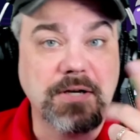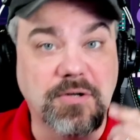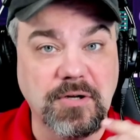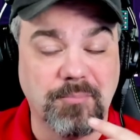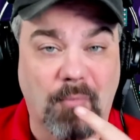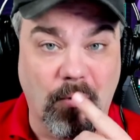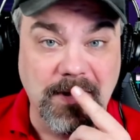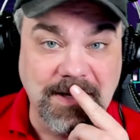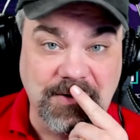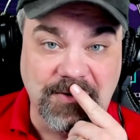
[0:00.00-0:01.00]
Good
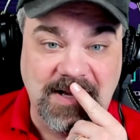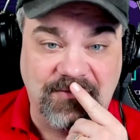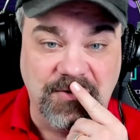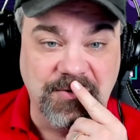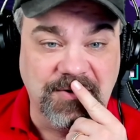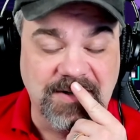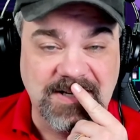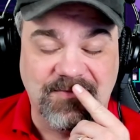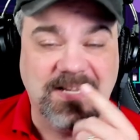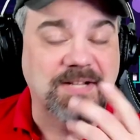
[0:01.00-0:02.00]
morning, good afternoon, good
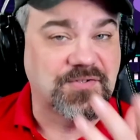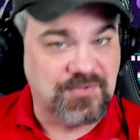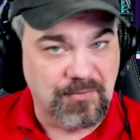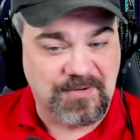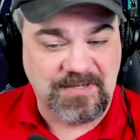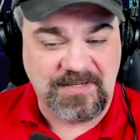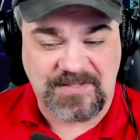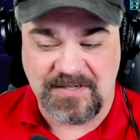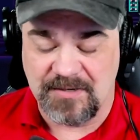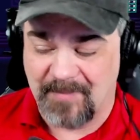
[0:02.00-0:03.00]
evening. It's so good to
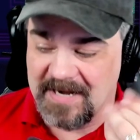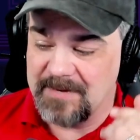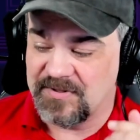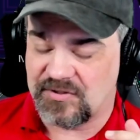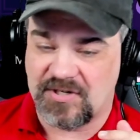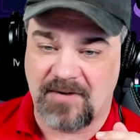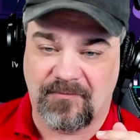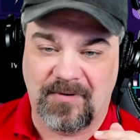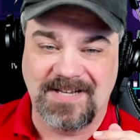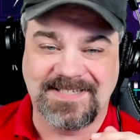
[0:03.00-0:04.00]
see you. My name is Jeff
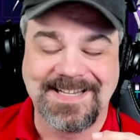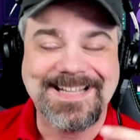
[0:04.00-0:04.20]
Fritz.